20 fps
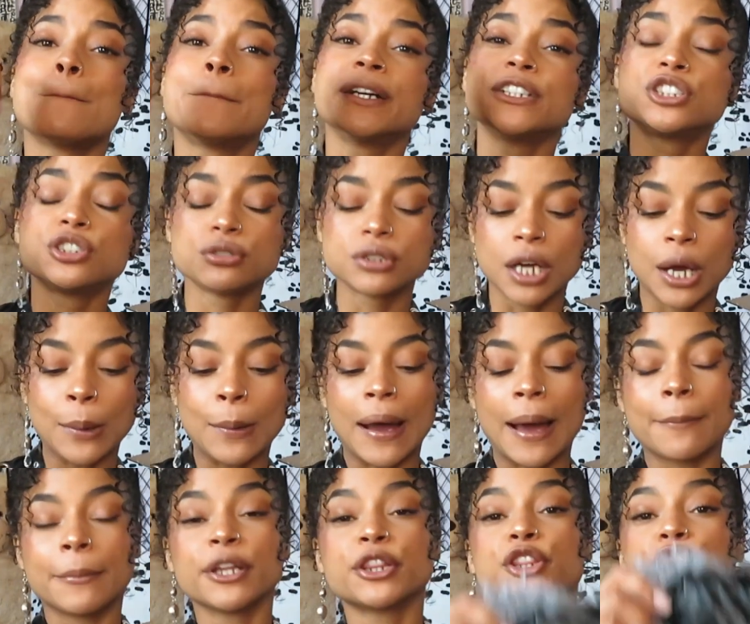but you know,
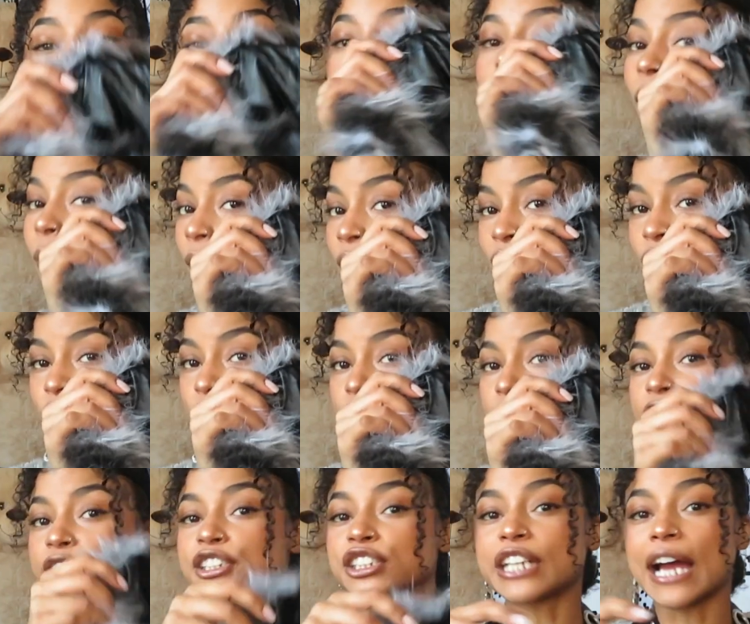I'm going to throw on the
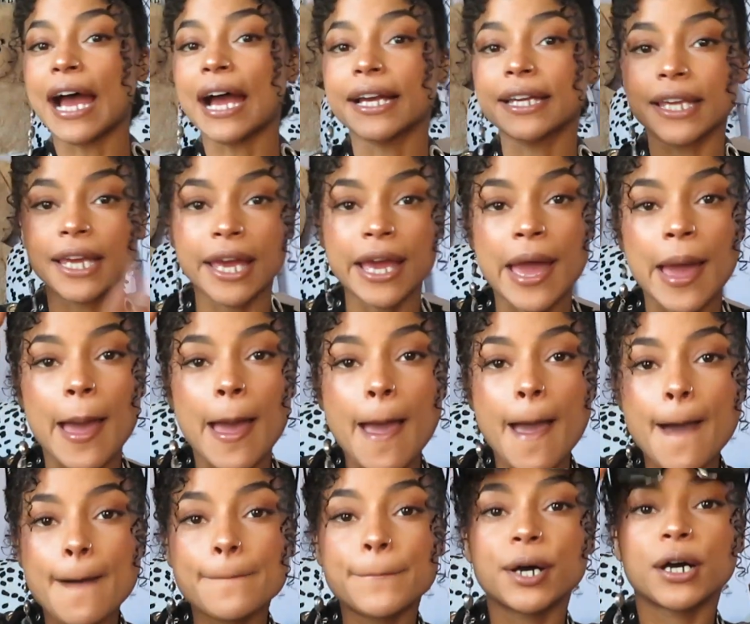fur jacket,
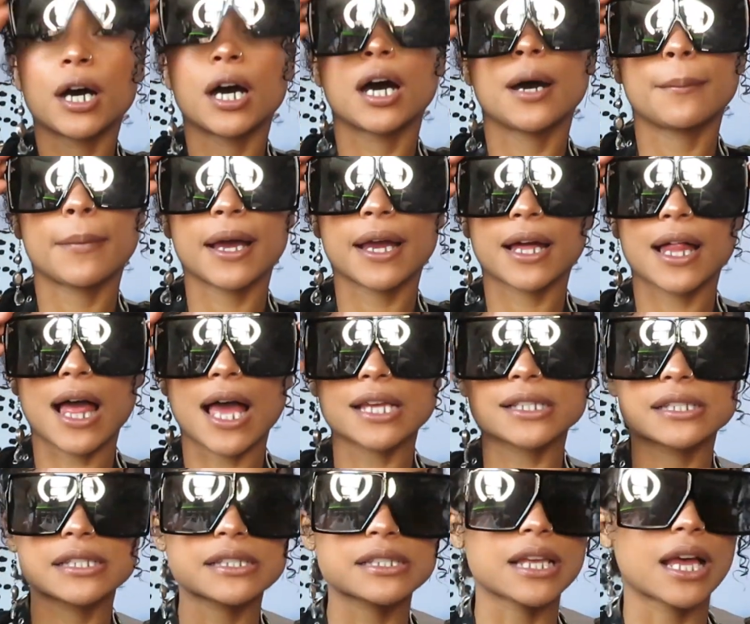put my
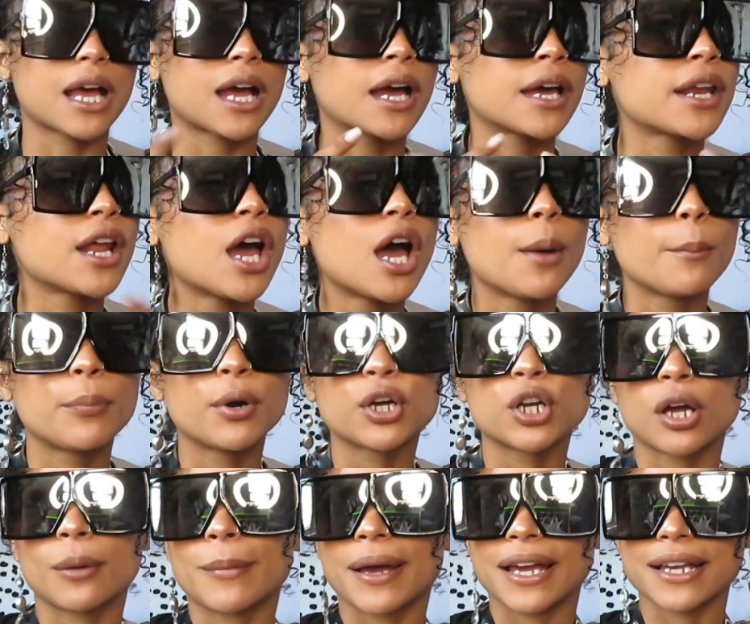glasses on, put
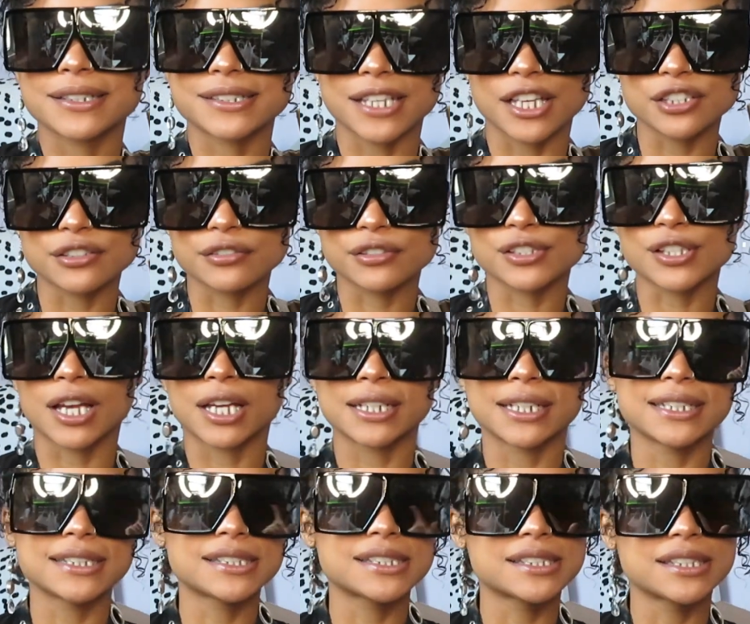on my accessories on,
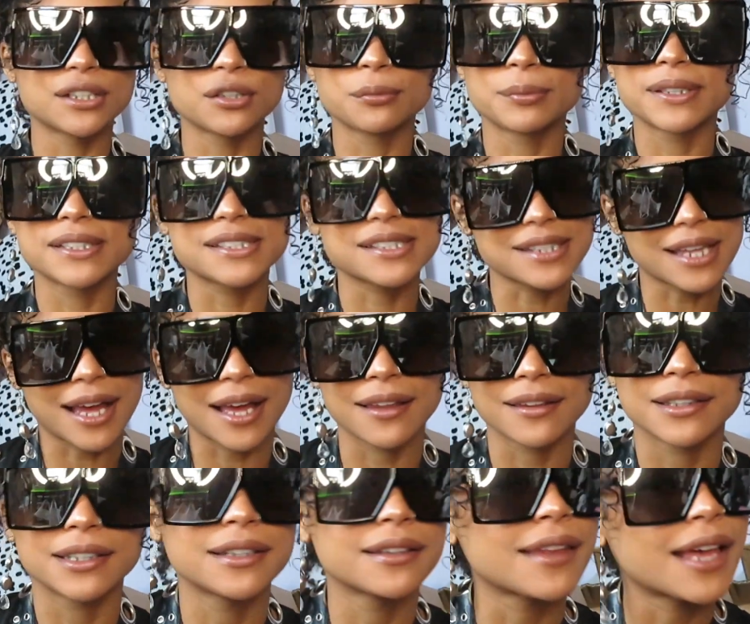and still be
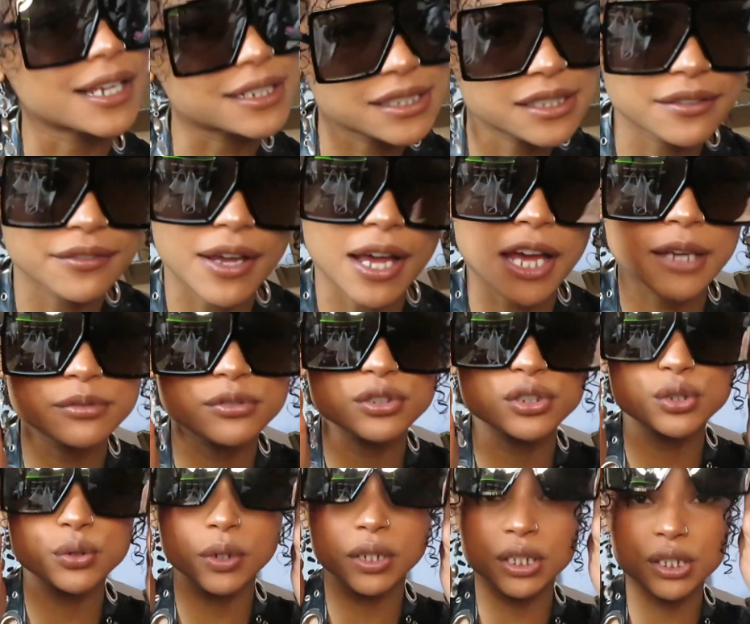styling. That's the vibes for
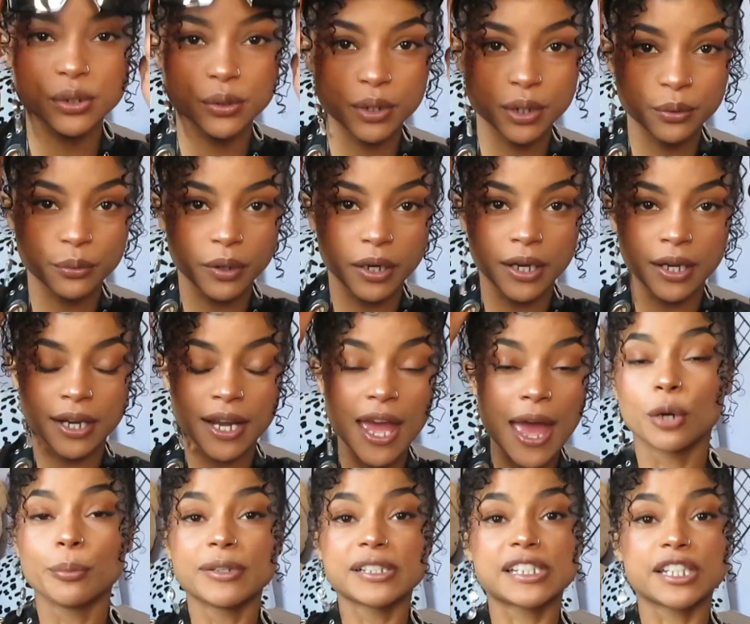2021.
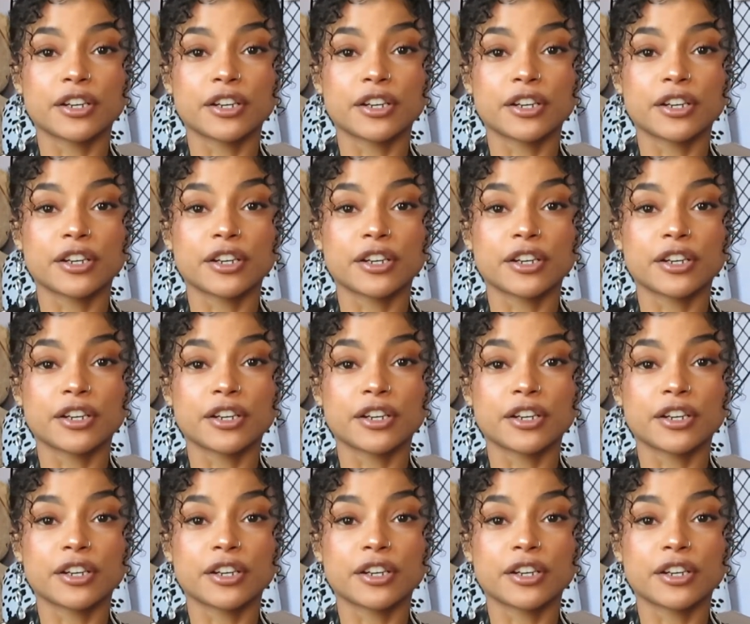No, but